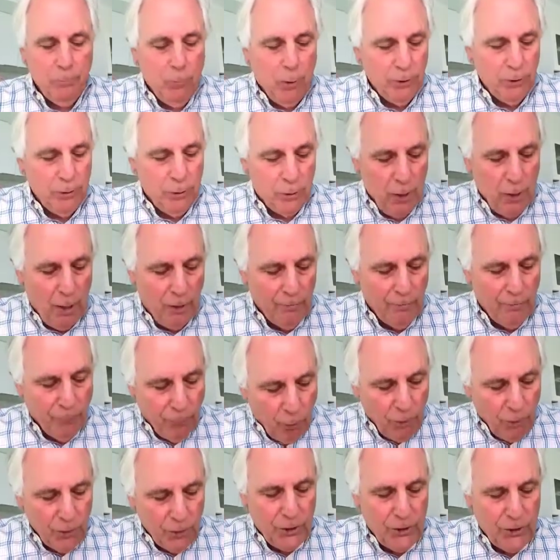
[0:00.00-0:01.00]
most
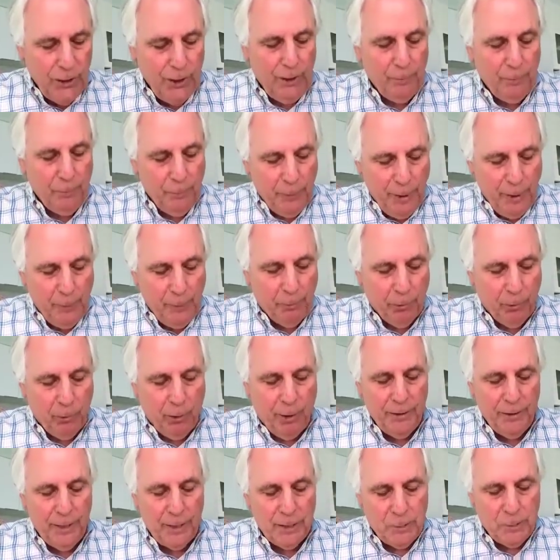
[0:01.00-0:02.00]
unfortunate people
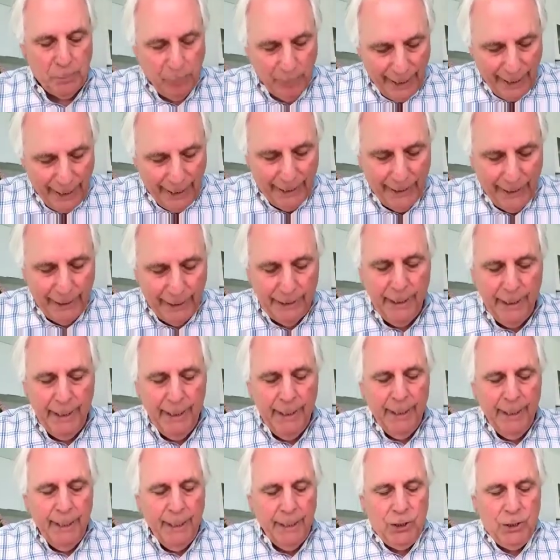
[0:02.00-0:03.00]
on this planet
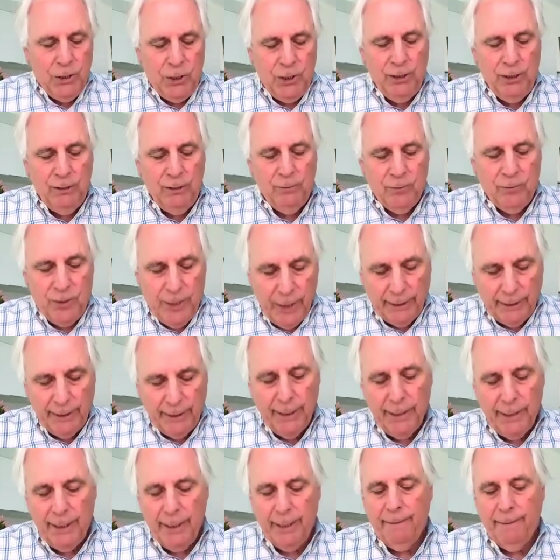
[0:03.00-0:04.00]
achieve
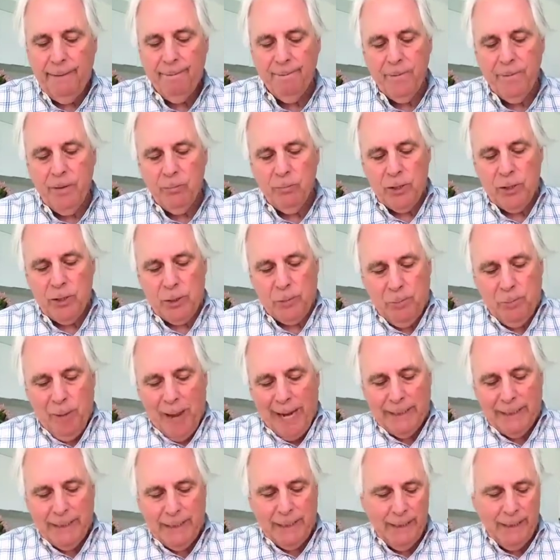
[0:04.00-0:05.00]
dignity,
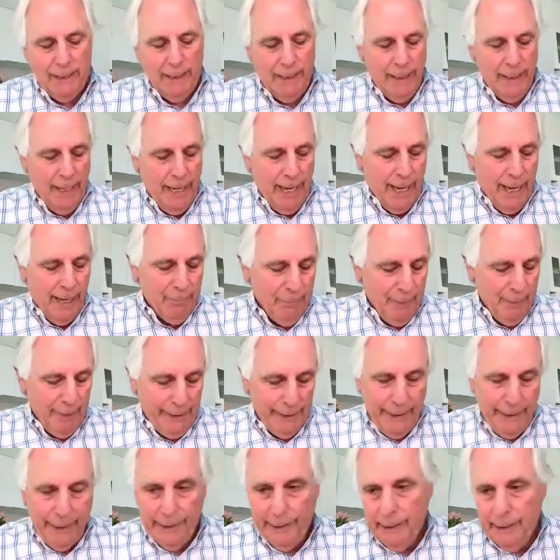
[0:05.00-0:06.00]
respect, and
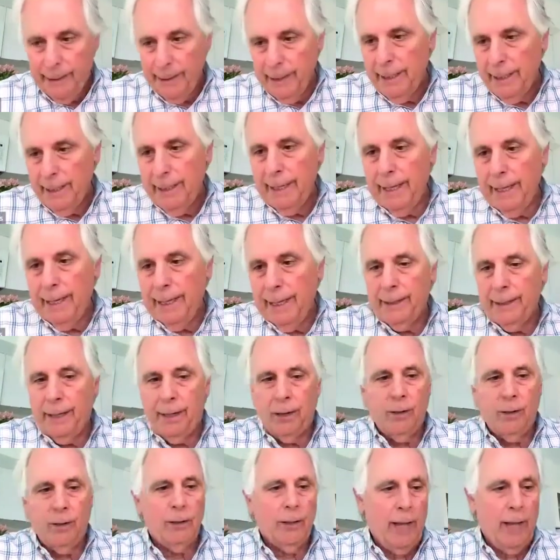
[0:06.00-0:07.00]
meaning in
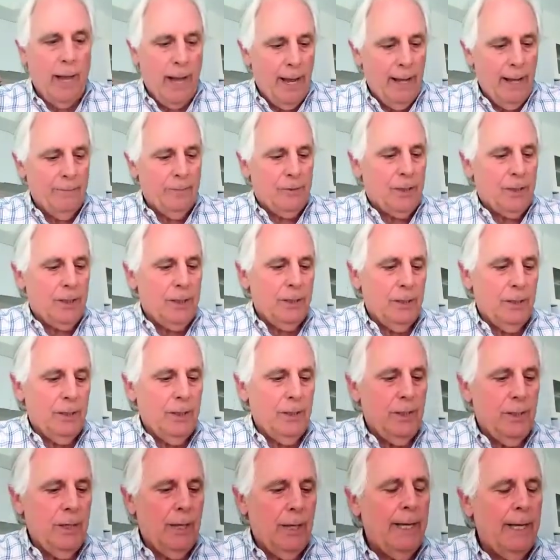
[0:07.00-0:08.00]
their lives.
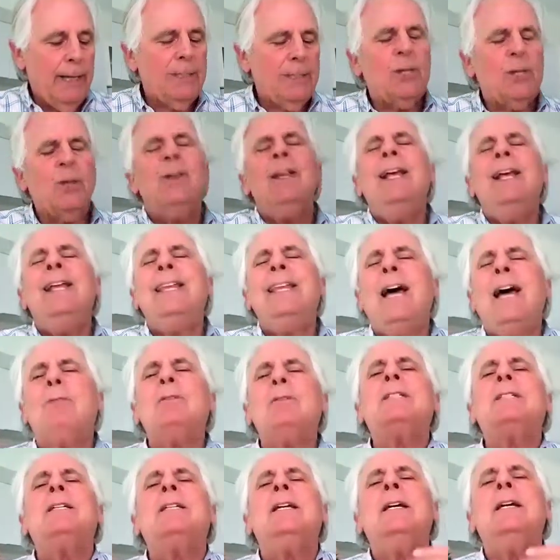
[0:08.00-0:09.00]
So that
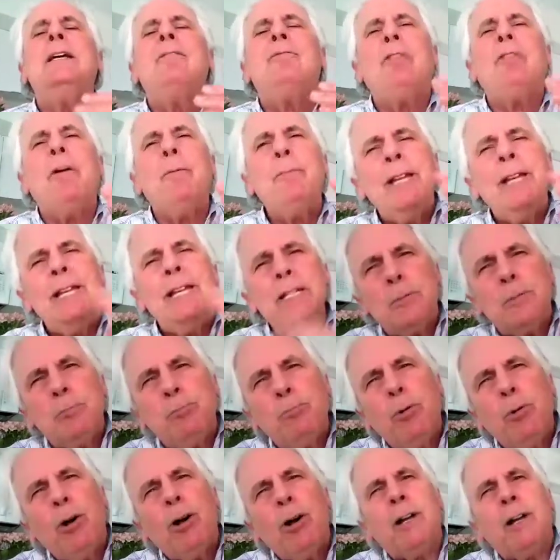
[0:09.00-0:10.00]
was from his
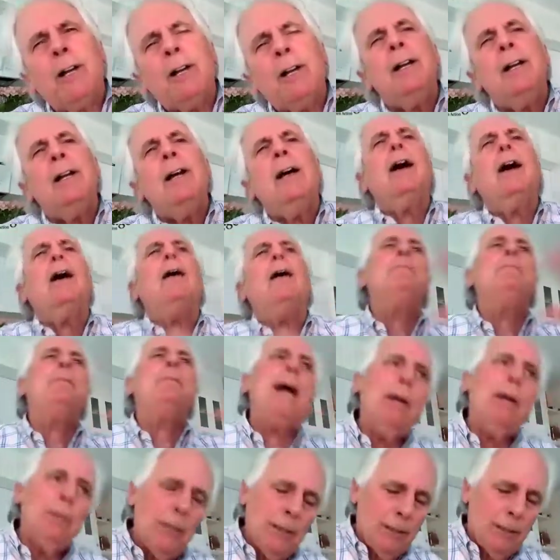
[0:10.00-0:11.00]
book
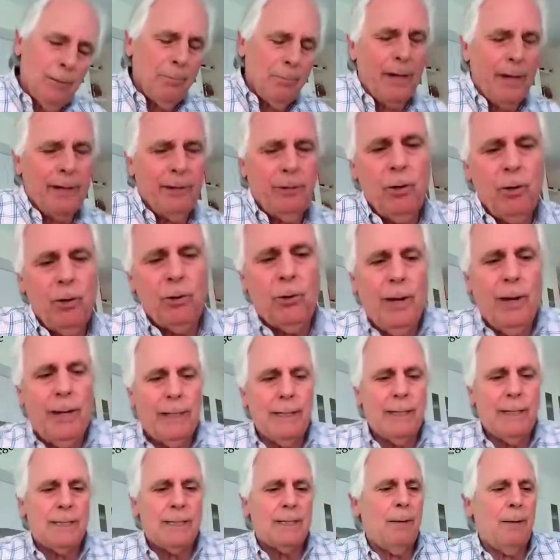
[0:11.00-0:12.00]
about the
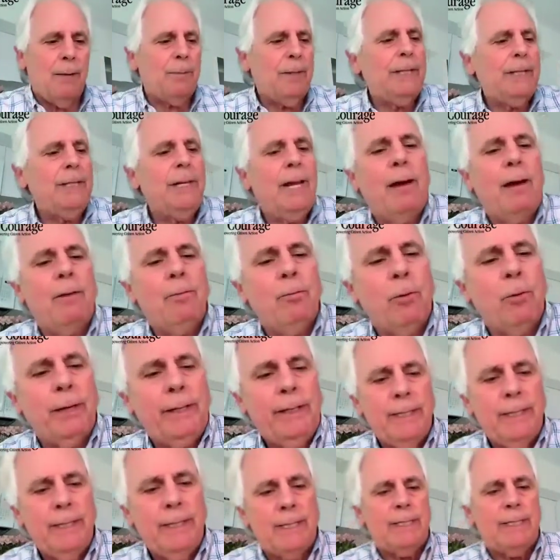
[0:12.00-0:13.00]
Microcredit Summit, not
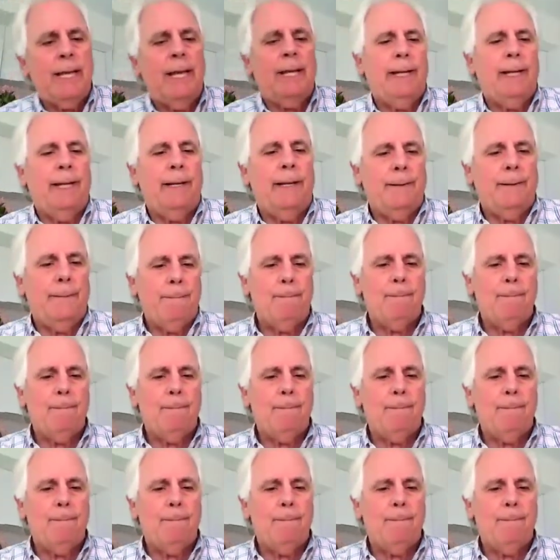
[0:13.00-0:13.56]
what he said at it.